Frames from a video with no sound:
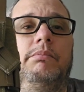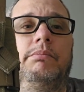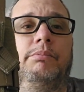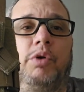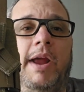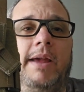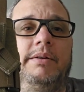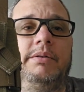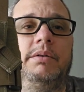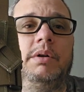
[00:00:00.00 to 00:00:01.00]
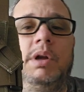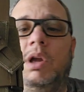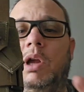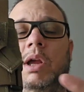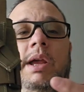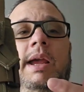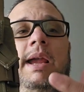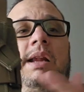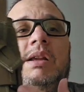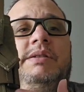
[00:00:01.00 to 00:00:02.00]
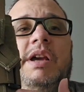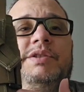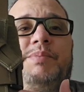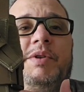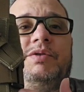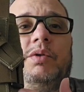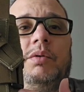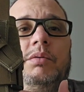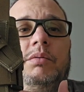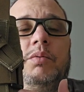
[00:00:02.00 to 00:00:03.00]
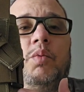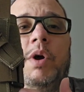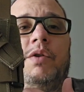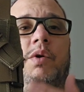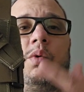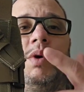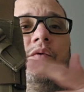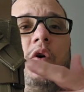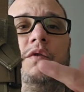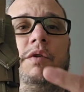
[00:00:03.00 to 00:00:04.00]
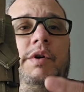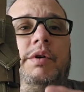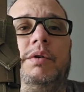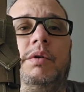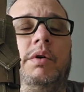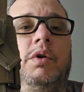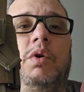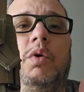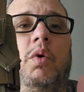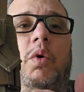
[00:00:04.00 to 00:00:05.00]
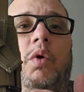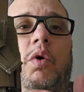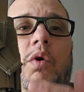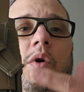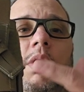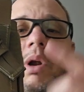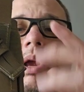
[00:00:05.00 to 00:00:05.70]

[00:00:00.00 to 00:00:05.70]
brand, any size pistol, whether a revolver or